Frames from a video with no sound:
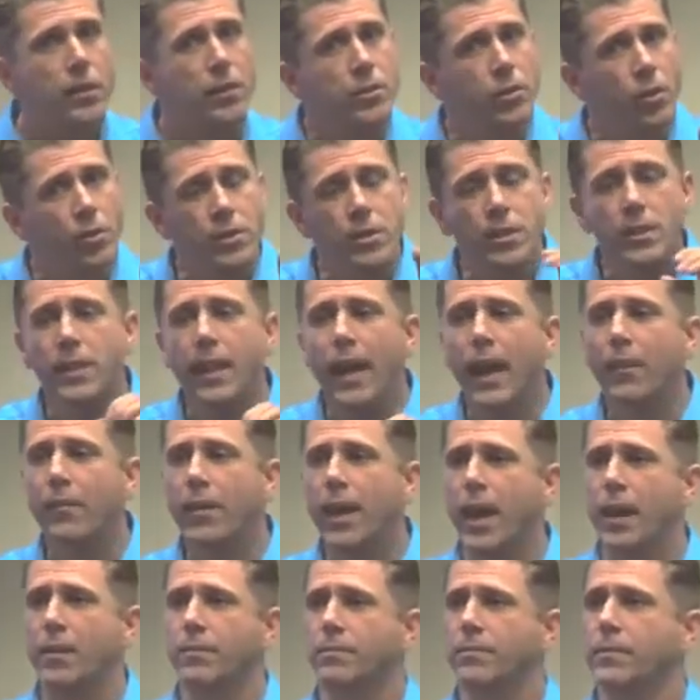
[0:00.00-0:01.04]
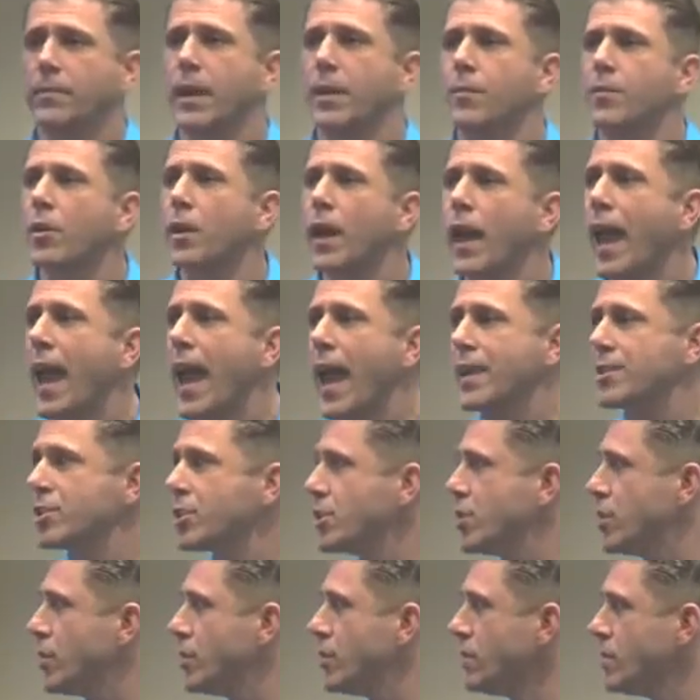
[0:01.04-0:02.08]
Don't sit down yet. I'm going to
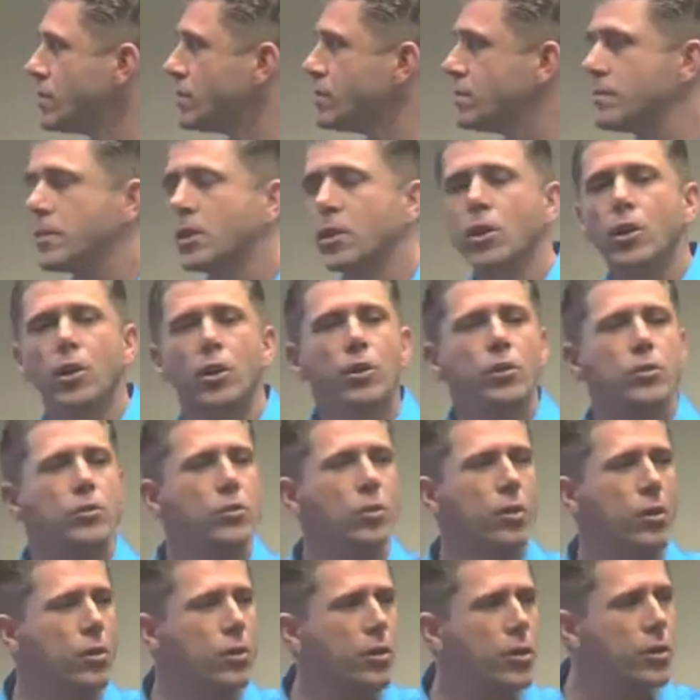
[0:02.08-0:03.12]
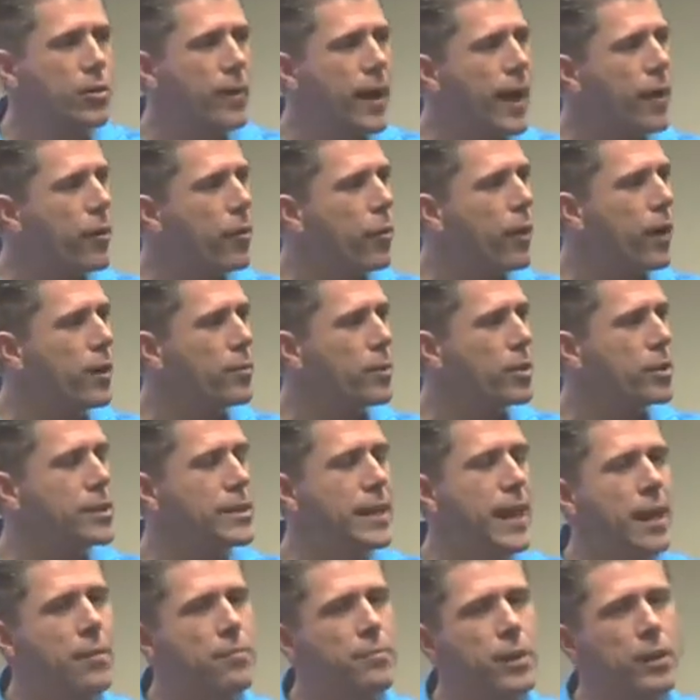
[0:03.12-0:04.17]
ask you to look around one more
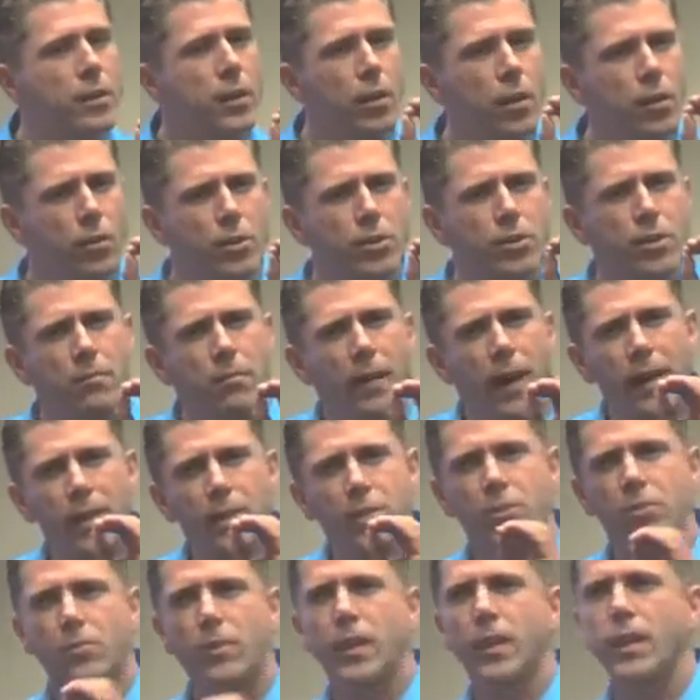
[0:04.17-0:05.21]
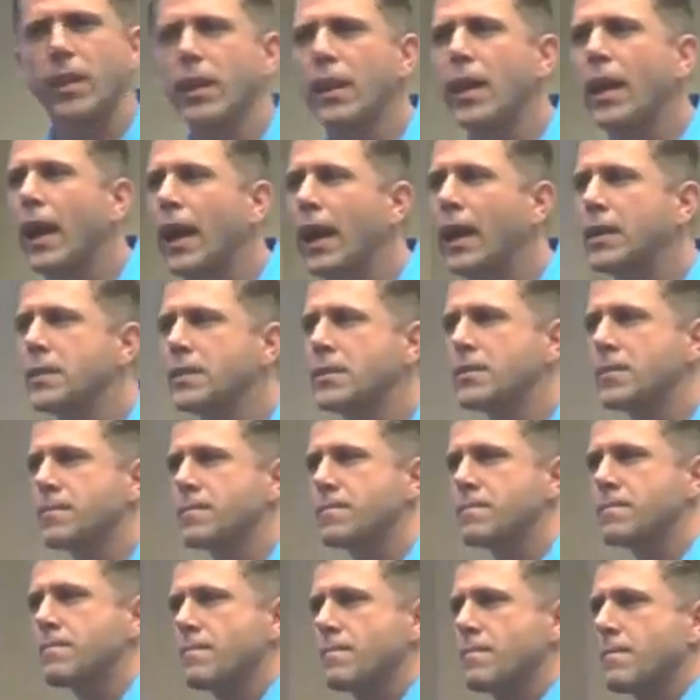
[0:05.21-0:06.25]
time, but look somebody straight in the eyes.
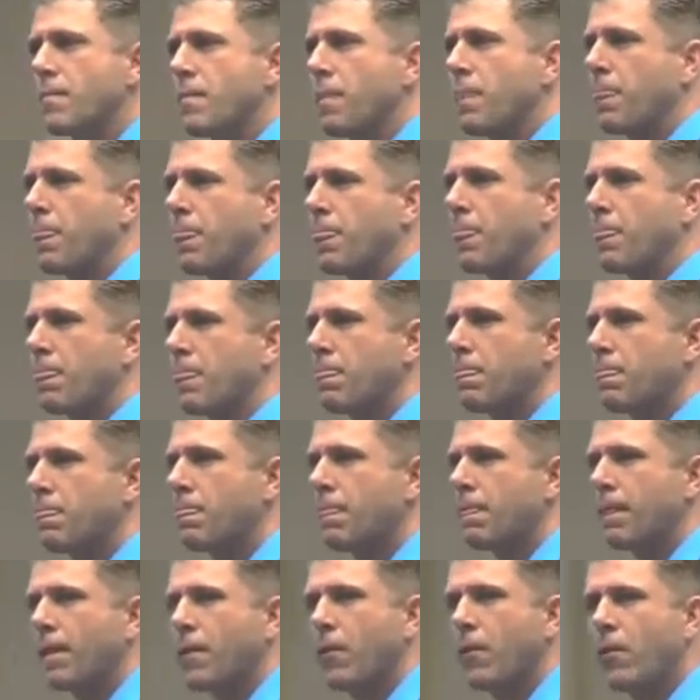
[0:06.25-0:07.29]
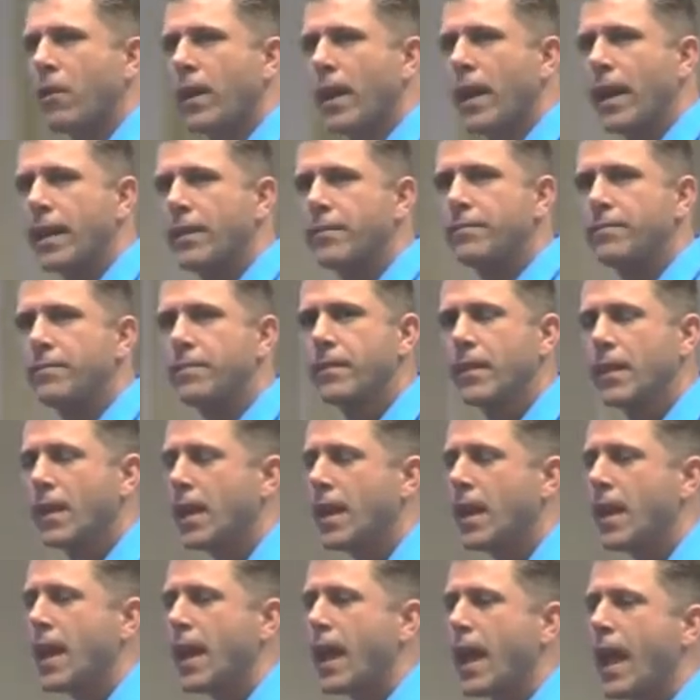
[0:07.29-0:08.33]
Go ahead
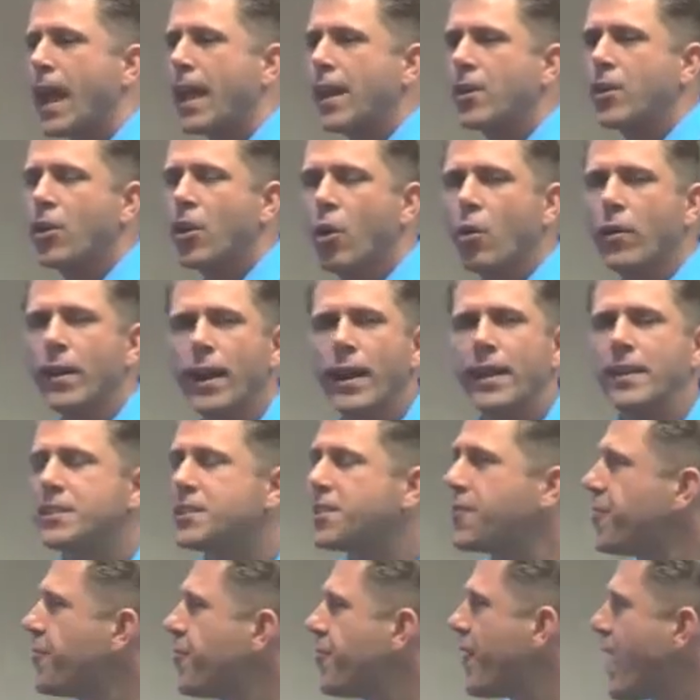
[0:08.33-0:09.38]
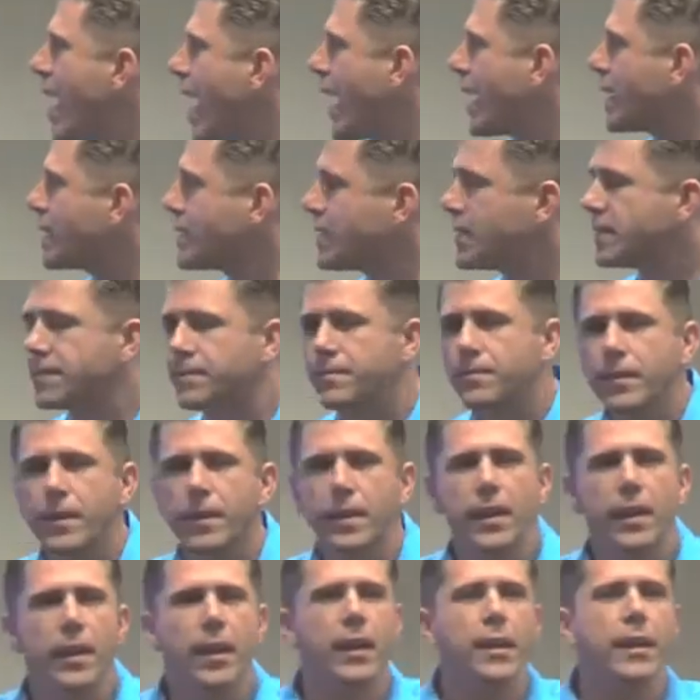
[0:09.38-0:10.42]
and know that it's a fact
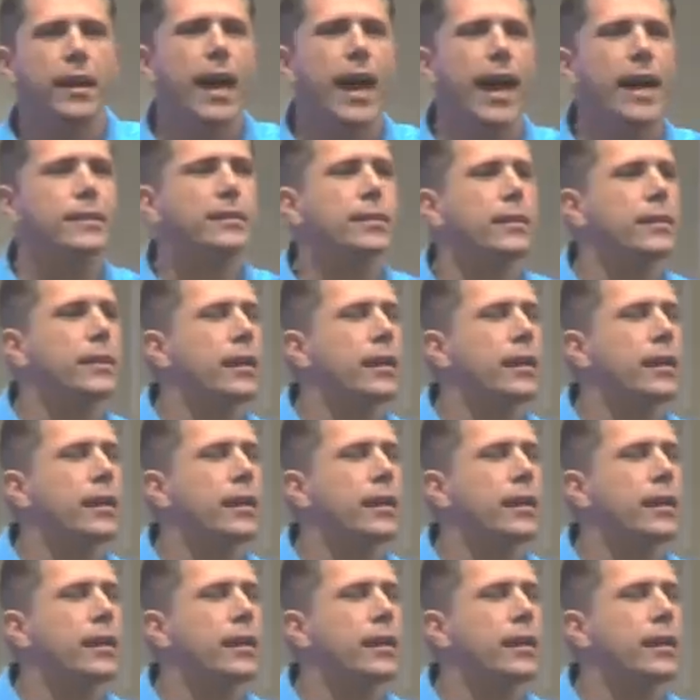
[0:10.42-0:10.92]
that